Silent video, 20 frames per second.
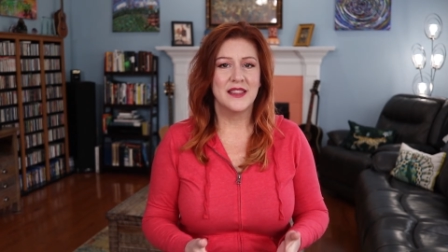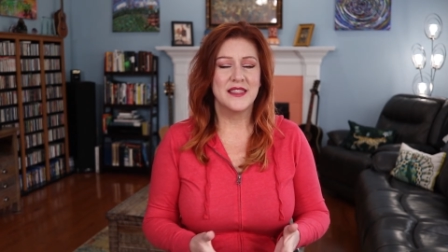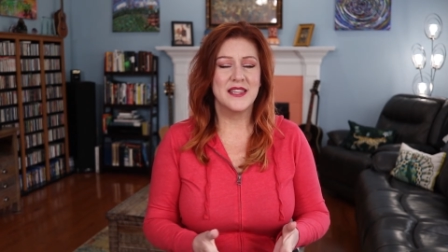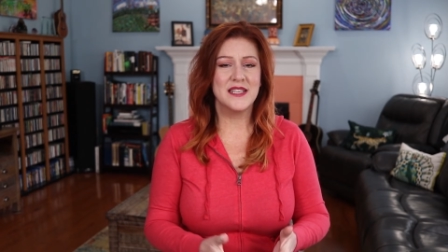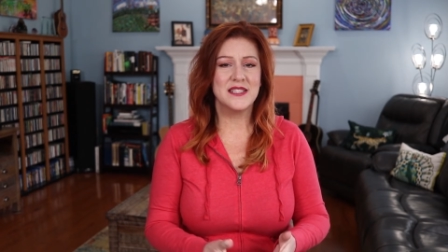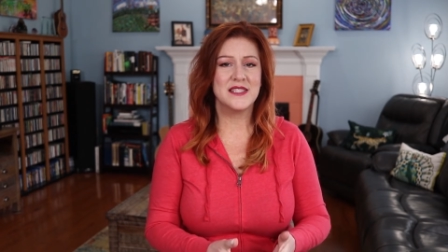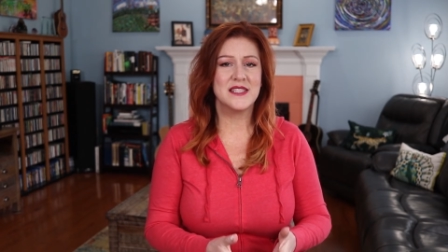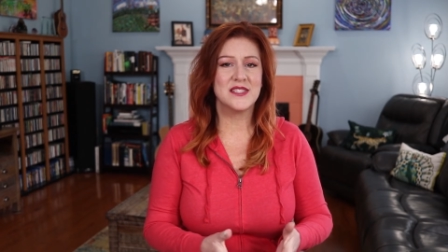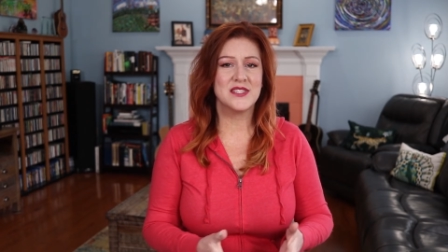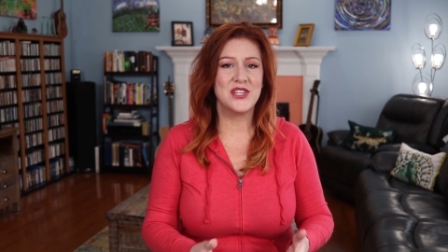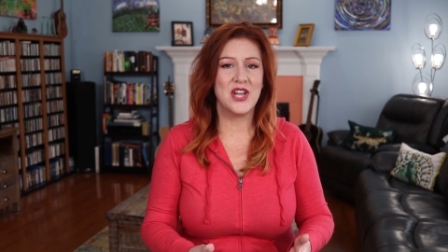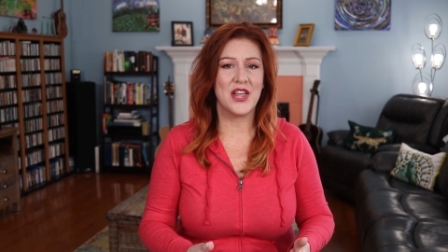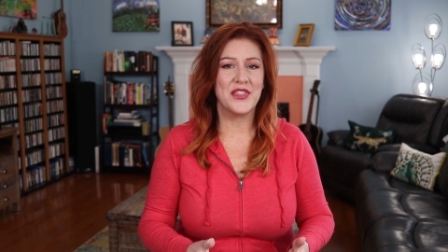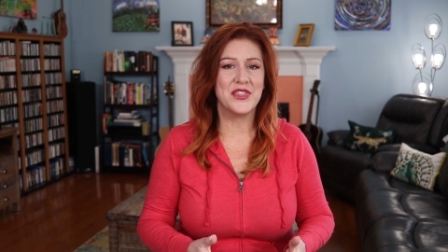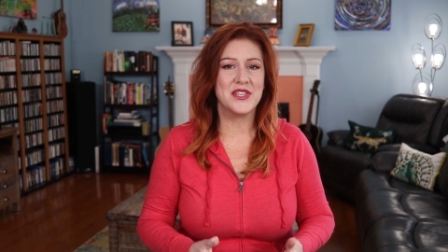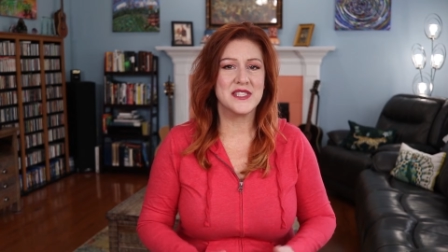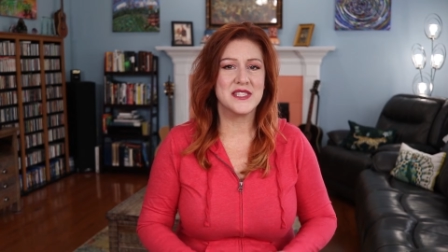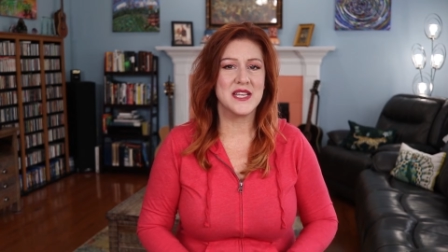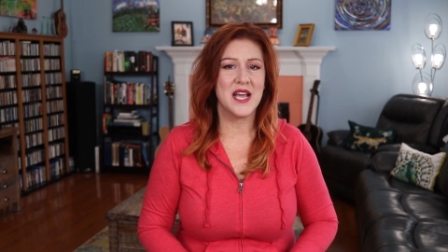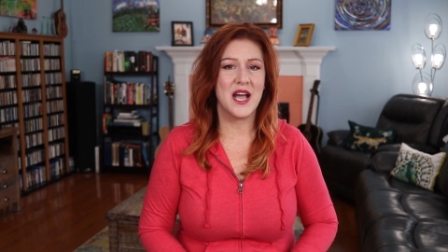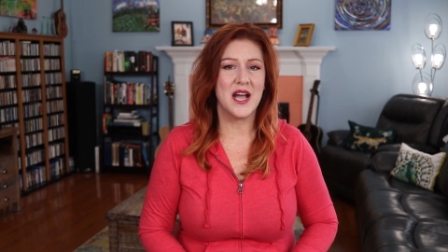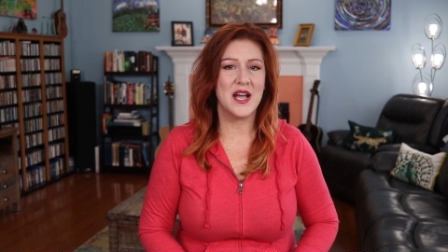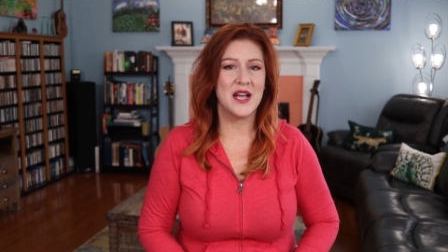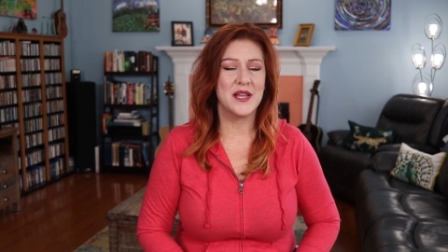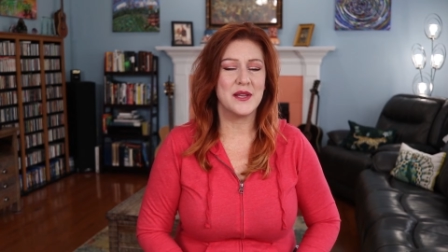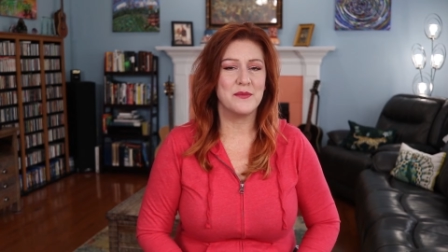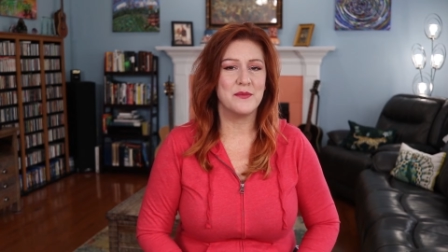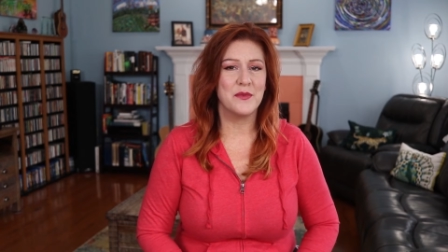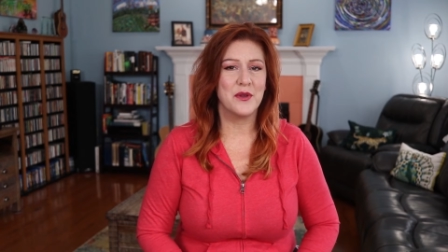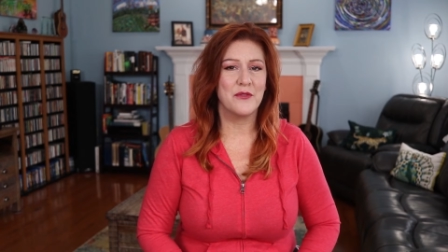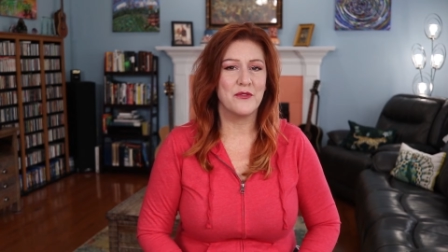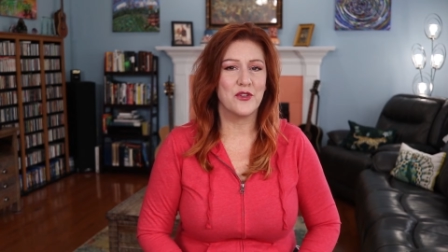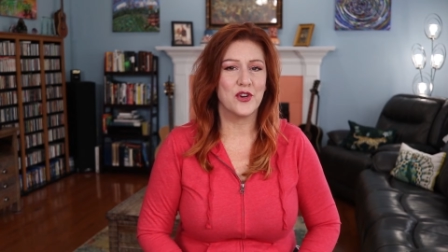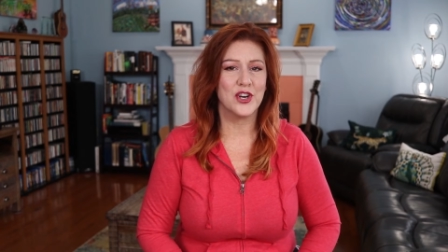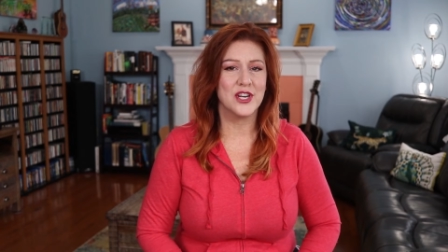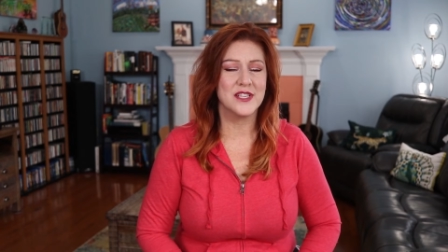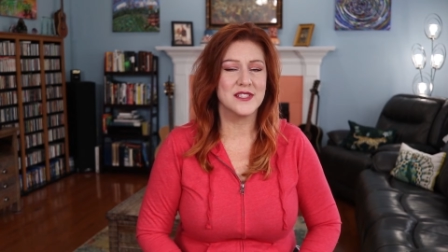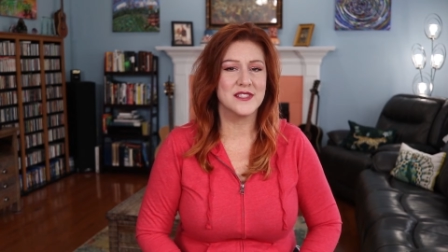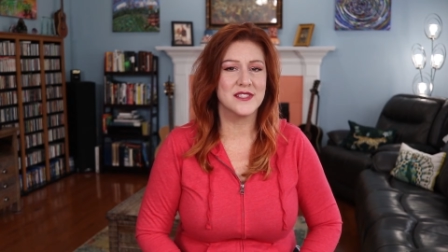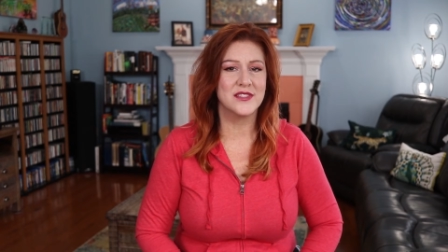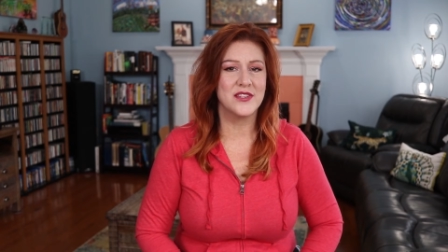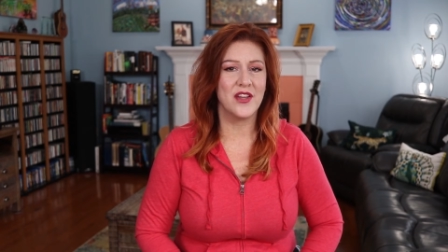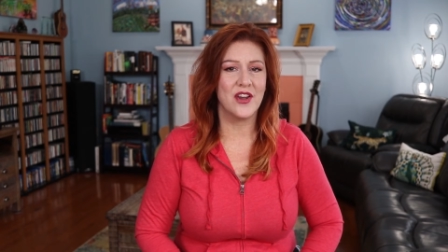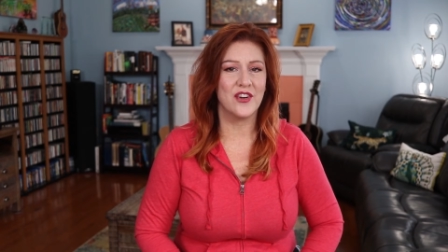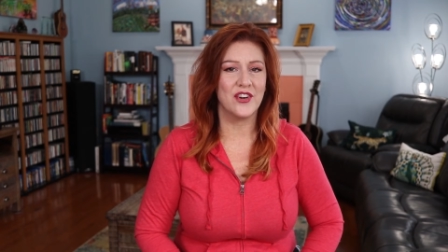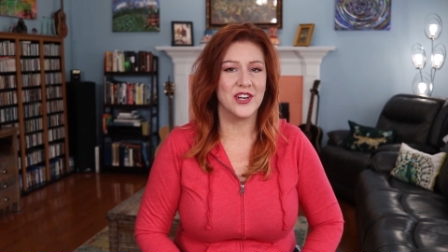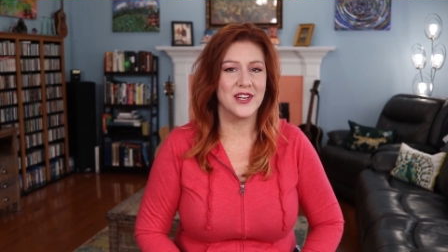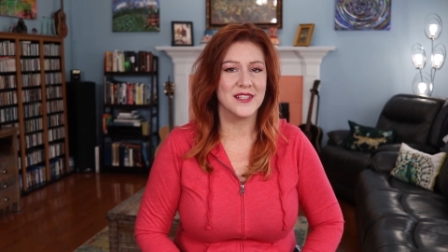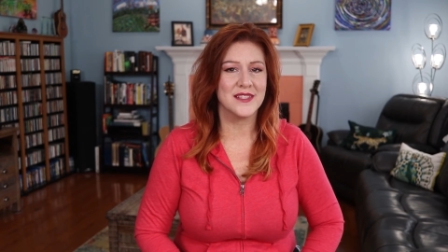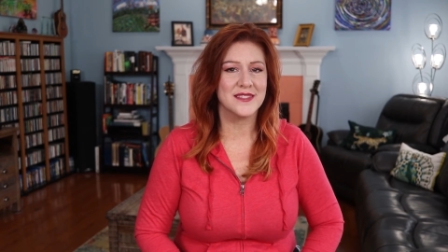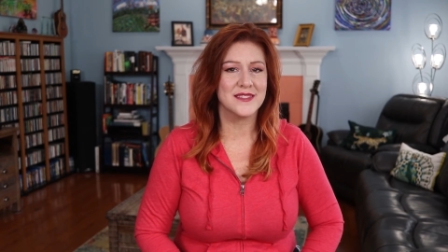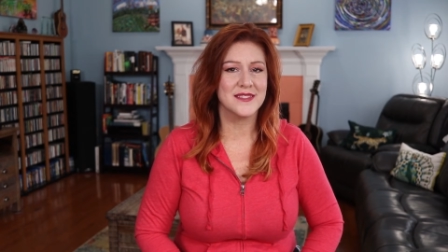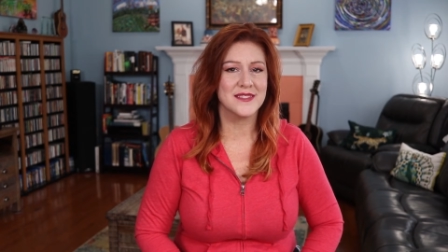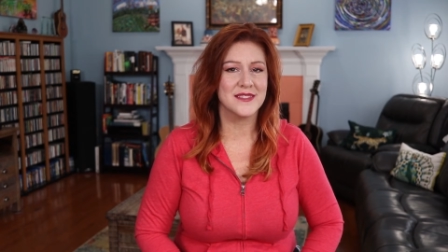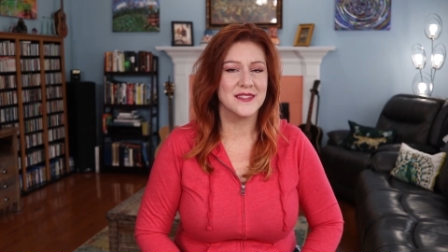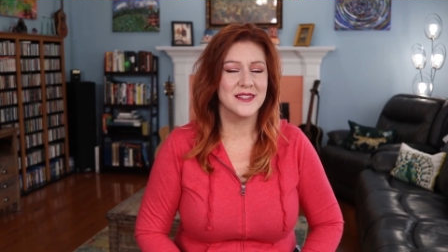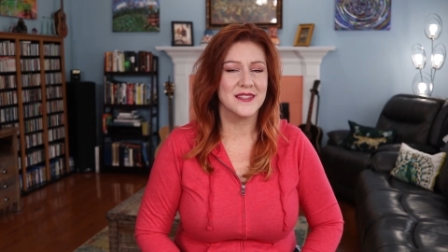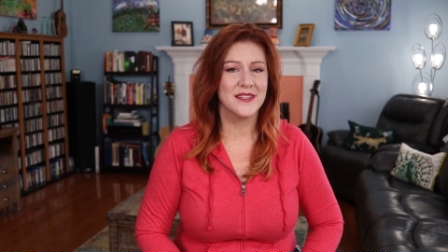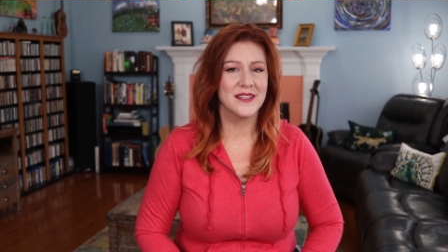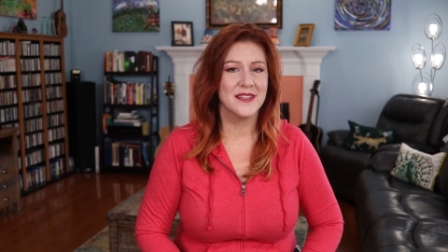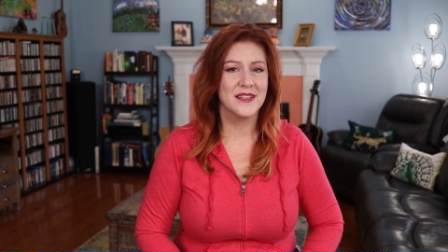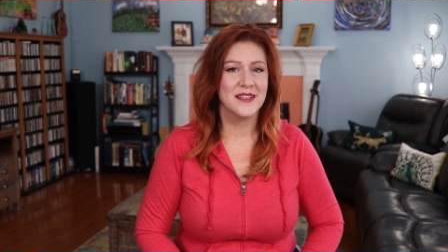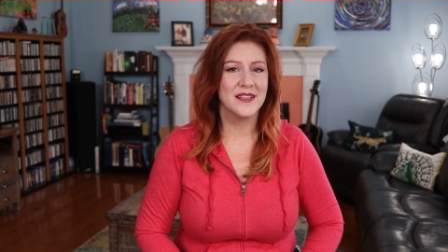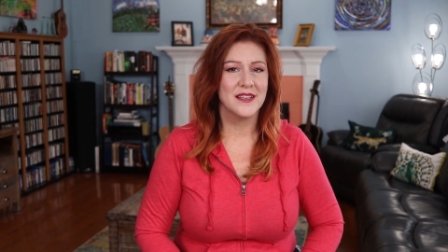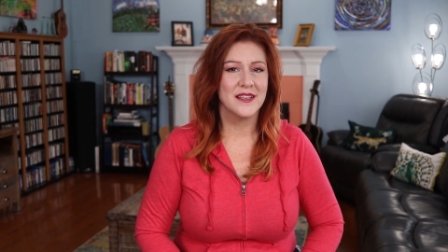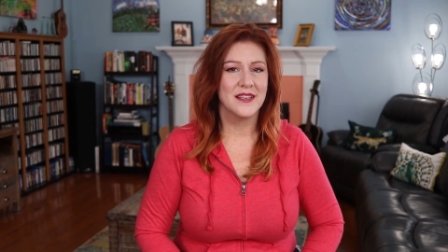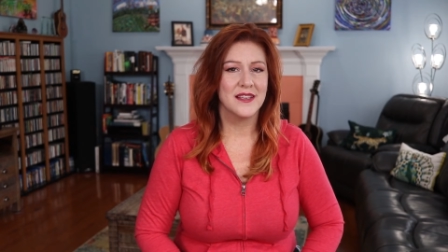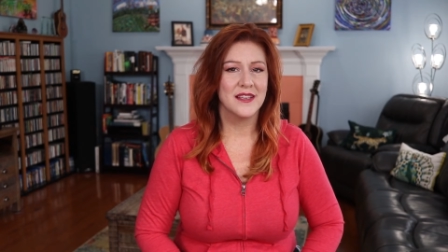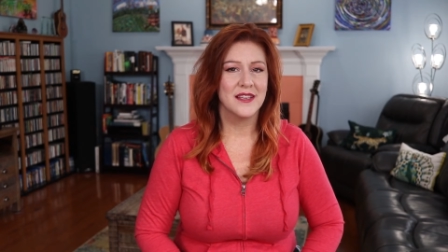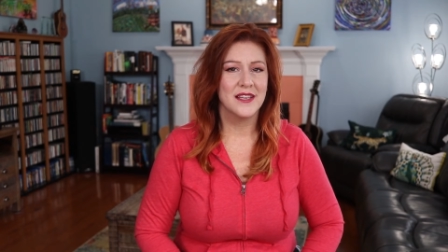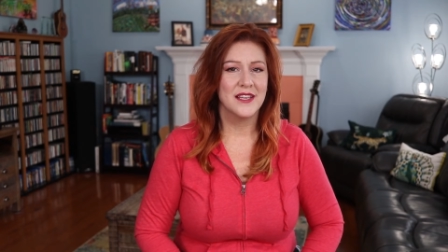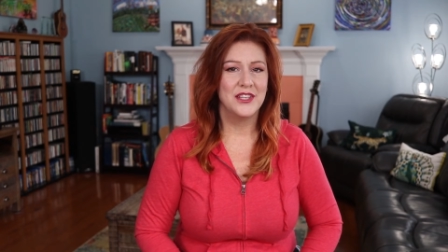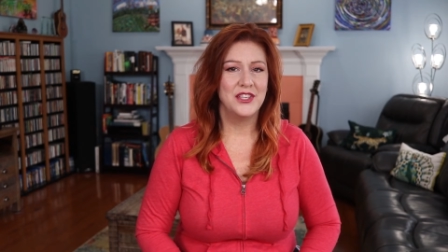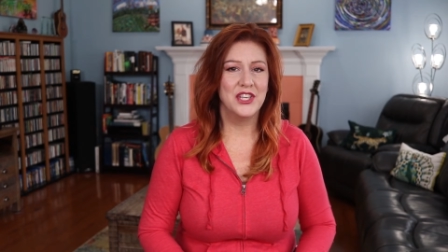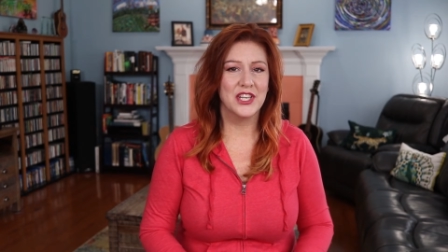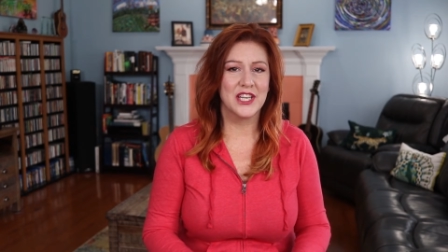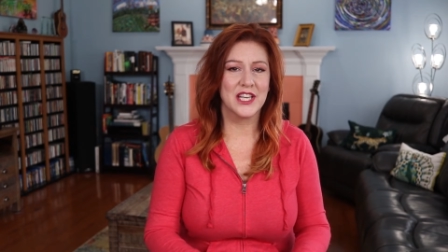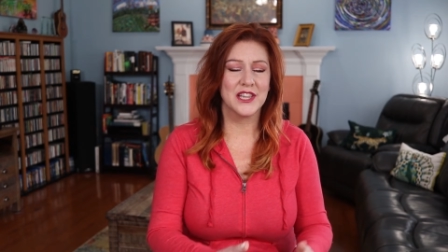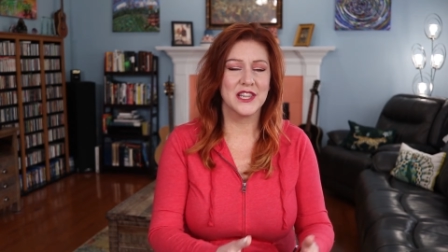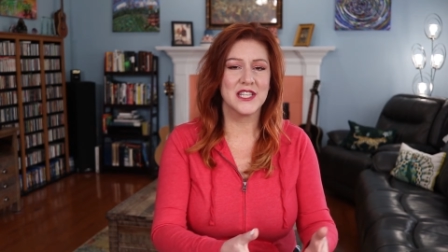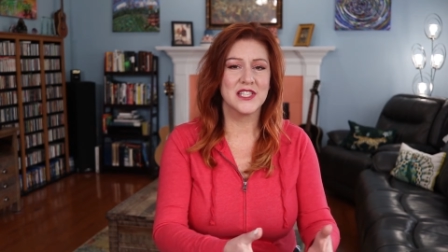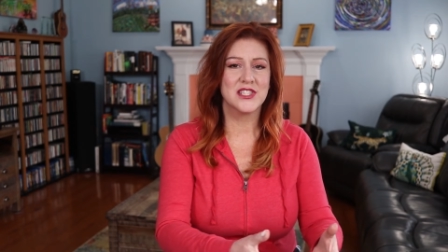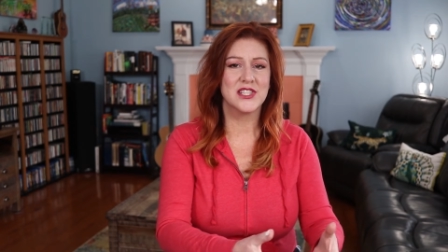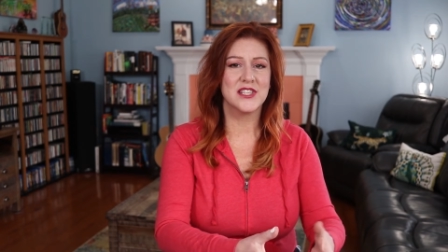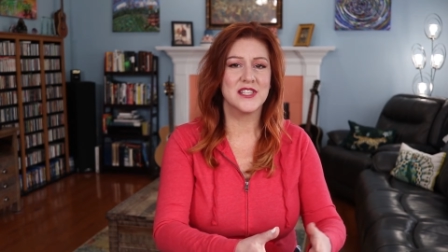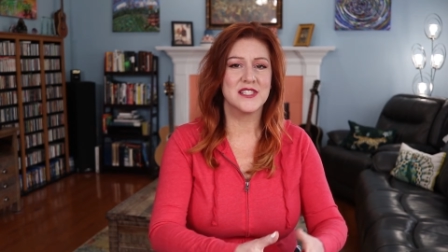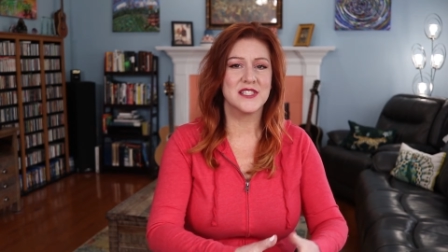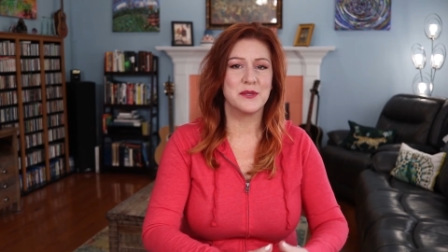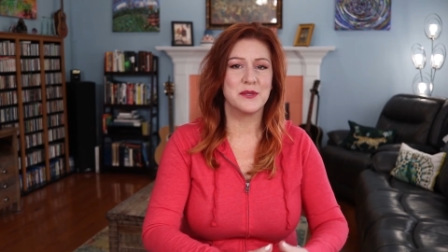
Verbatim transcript: This is not the time for hysterics. You can listen to